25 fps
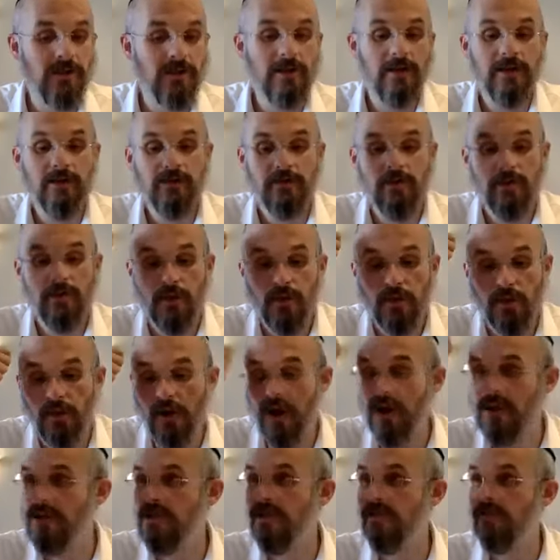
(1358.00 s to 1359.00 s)
into the
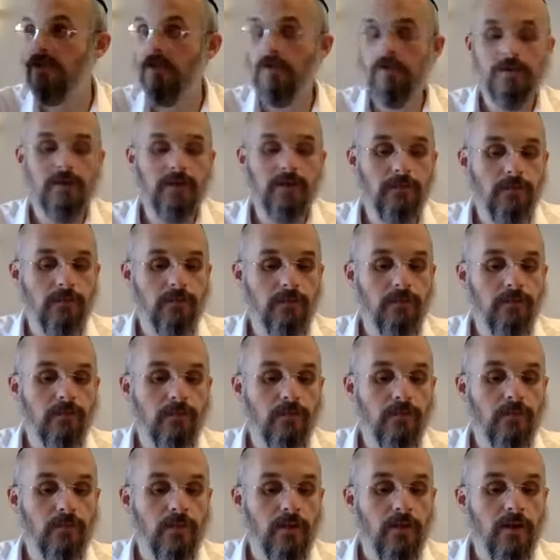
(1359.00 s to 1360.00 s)
thoughts of Torah.
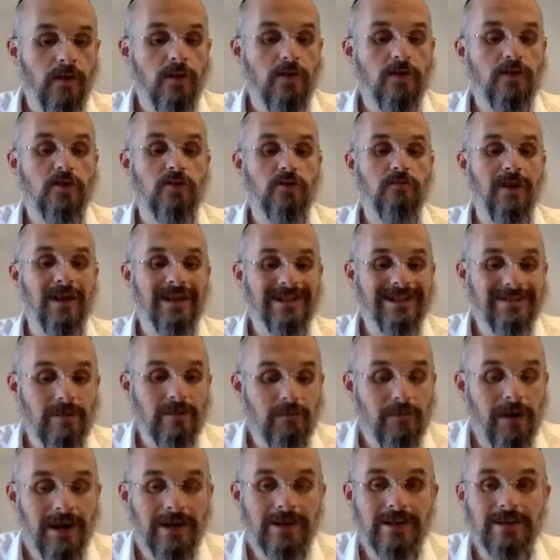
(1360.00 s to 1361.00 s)
Shumasi
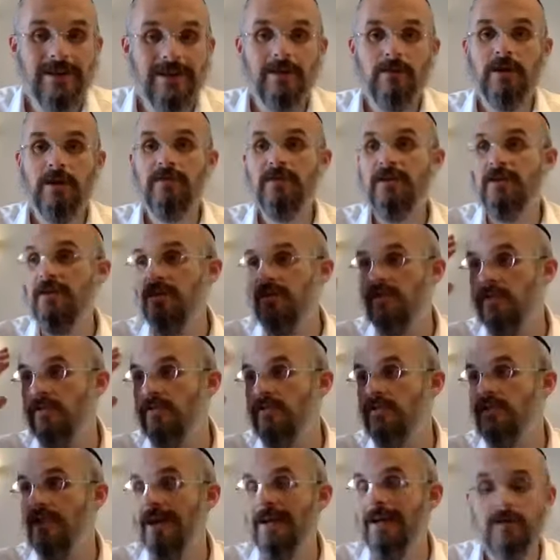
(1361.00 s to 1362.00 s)
parties that whatever you can
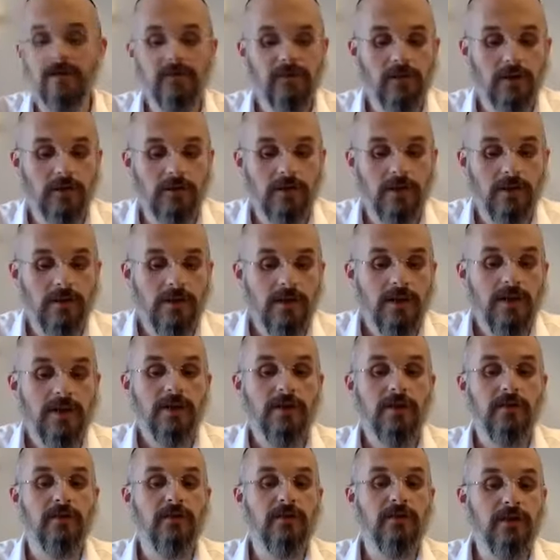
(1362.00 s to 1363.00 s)
understand of Torah.
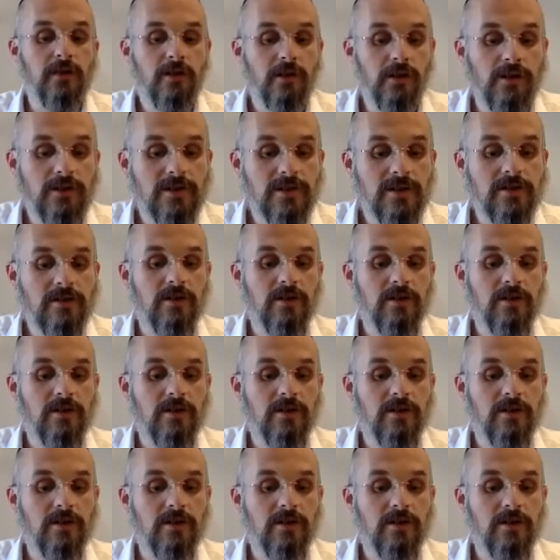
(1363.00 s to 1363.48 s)
Depends